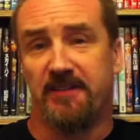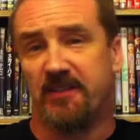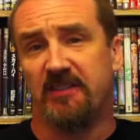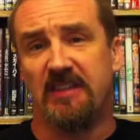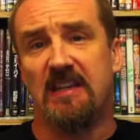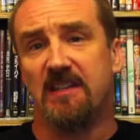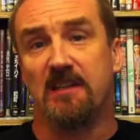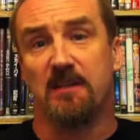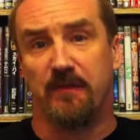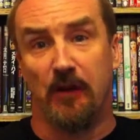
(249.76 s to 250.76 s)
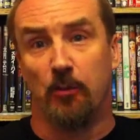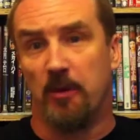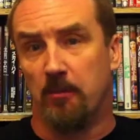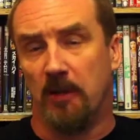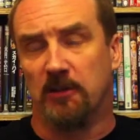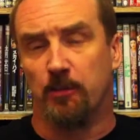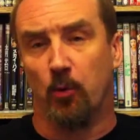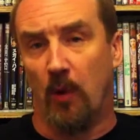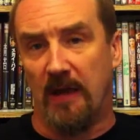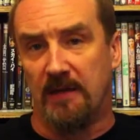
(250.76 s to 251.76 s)
it succeeds as a film in
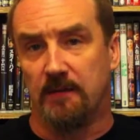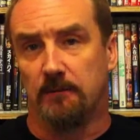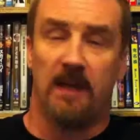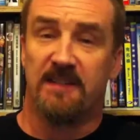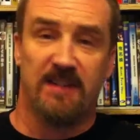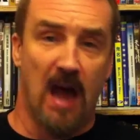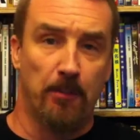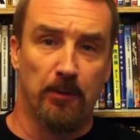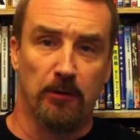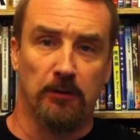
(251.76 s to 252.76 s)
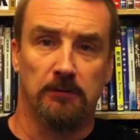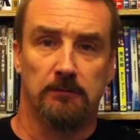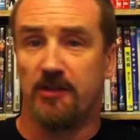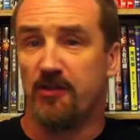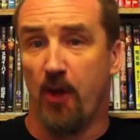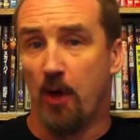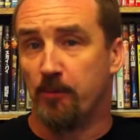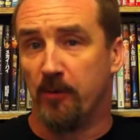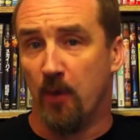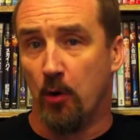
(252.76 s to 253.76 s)
multiple ways. It's topical, it's
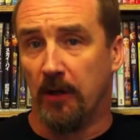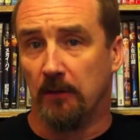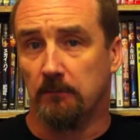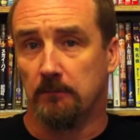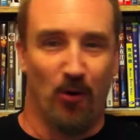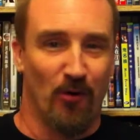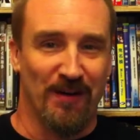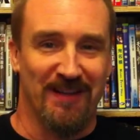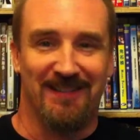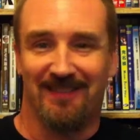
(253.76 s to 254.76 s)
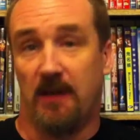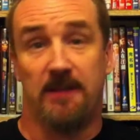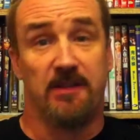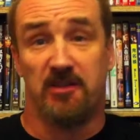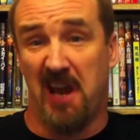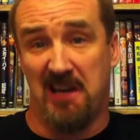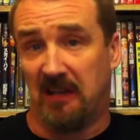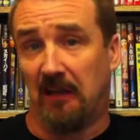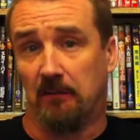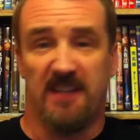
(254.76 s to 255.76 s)
thought-provoking, prurient, it's
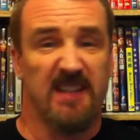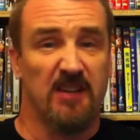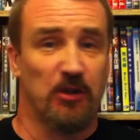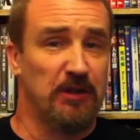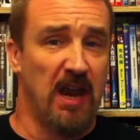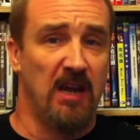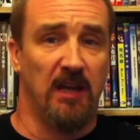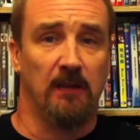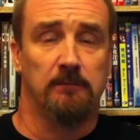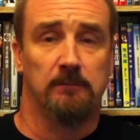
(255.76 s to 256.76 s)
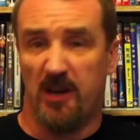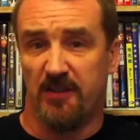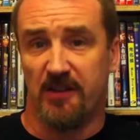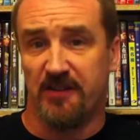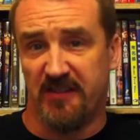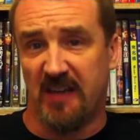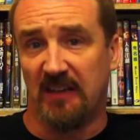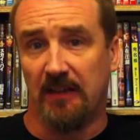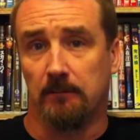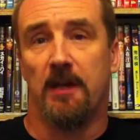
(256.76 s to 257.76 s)
enchanting, it's entertaining, and it's
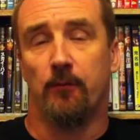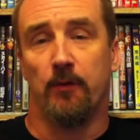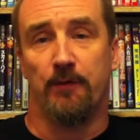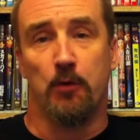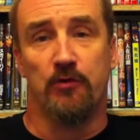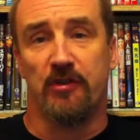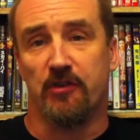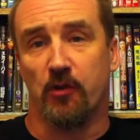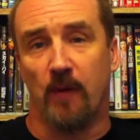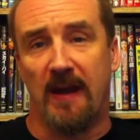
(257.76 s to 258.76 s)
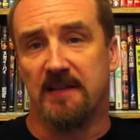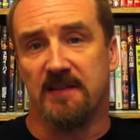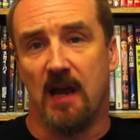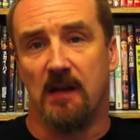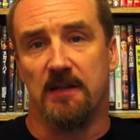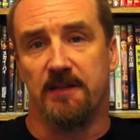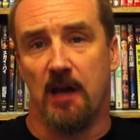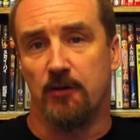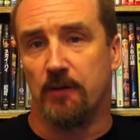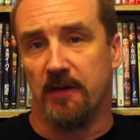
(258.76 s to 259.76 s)
unsettling. It refuses to reconcile its
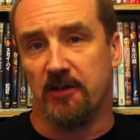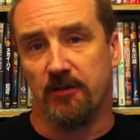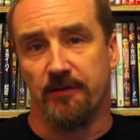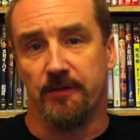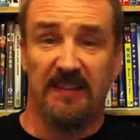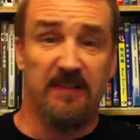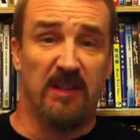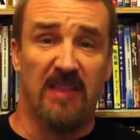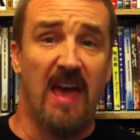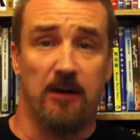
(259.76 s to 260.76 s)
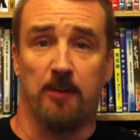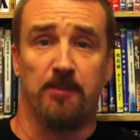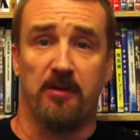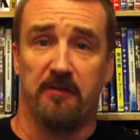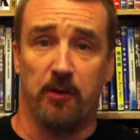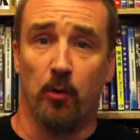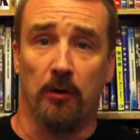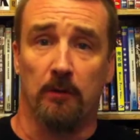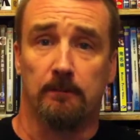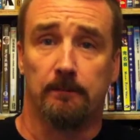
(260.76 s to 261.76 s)
contradictions, leaving that up to the
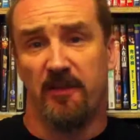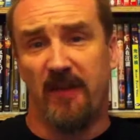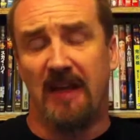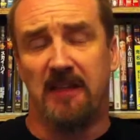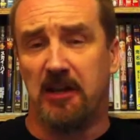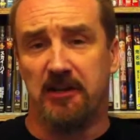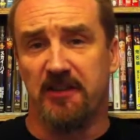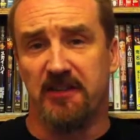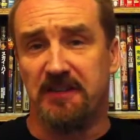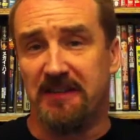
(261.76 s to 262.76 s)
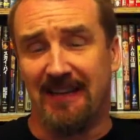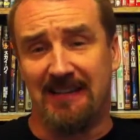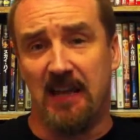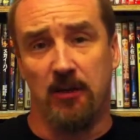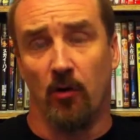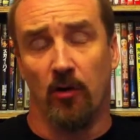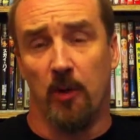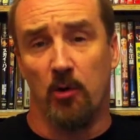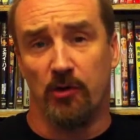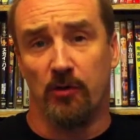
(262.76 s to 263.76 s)
viewer. The fact that it doesn't dictate your
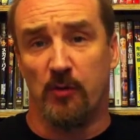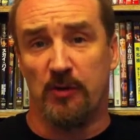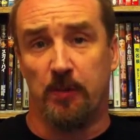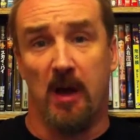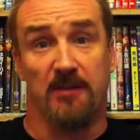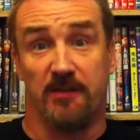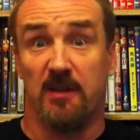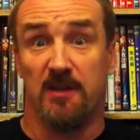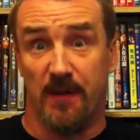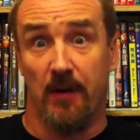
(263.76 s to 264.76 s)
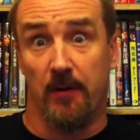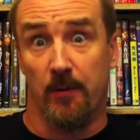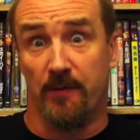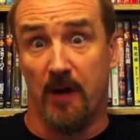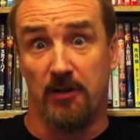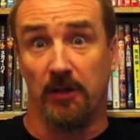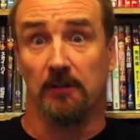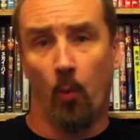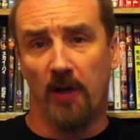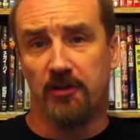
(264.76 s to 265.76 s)
emotional response is very refreshing.
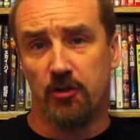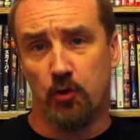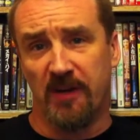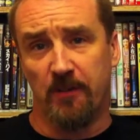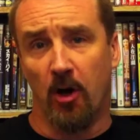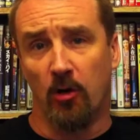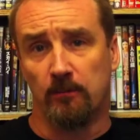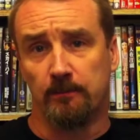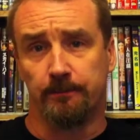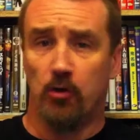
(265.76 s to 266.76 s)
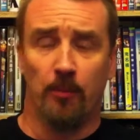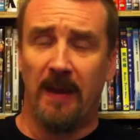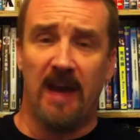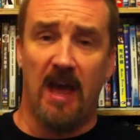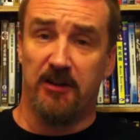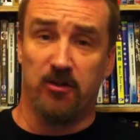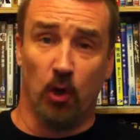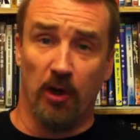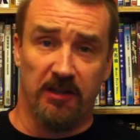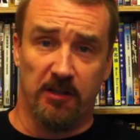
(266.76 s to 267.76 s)
Watch Dream Home. You may not
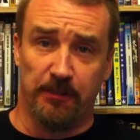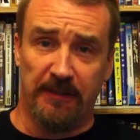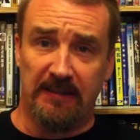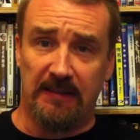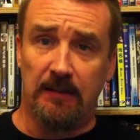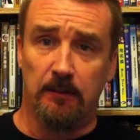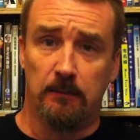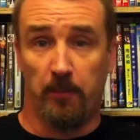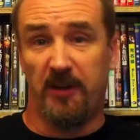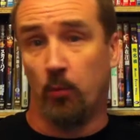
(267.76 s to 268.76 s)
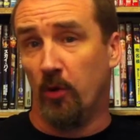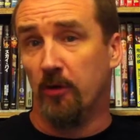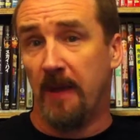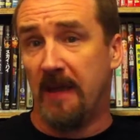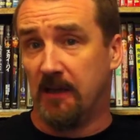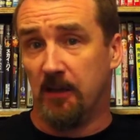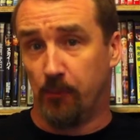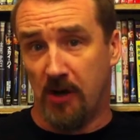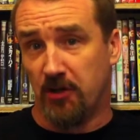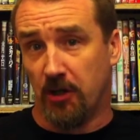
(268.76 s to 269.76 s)
enjoy it completely, but it will make an
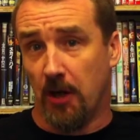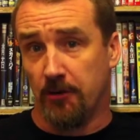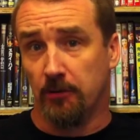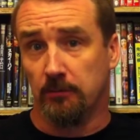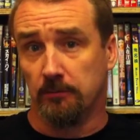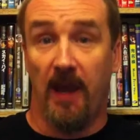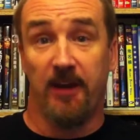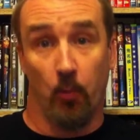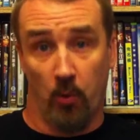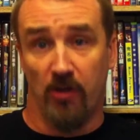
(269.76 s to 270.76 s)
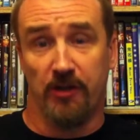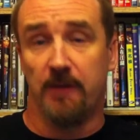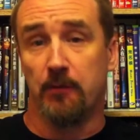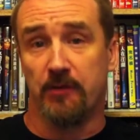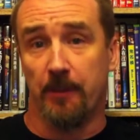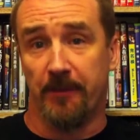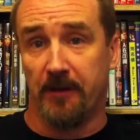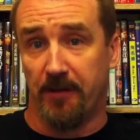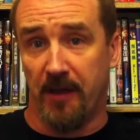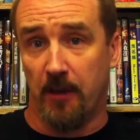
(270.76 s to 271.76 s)
impression on you, and it will give you something
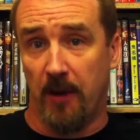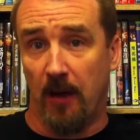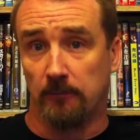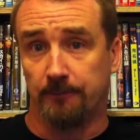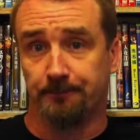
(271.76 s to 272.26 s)
to think about.